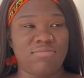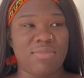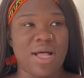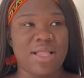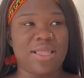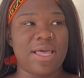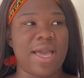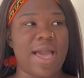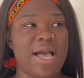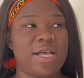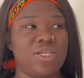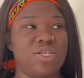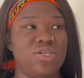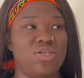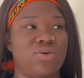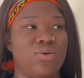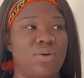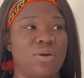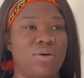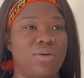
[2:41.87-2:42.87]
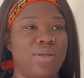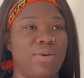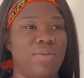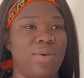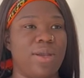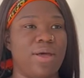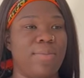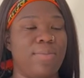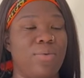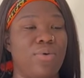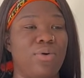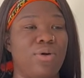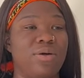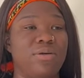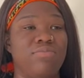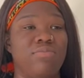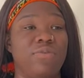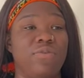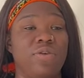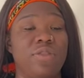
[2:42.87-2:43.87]
I think Ashley Stewart only went up,
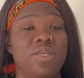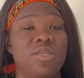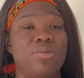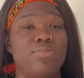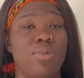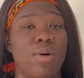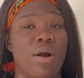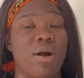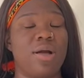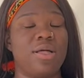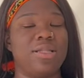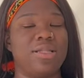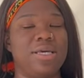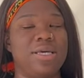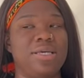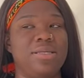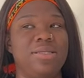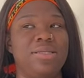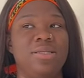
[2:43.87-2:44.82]
for this bra at least,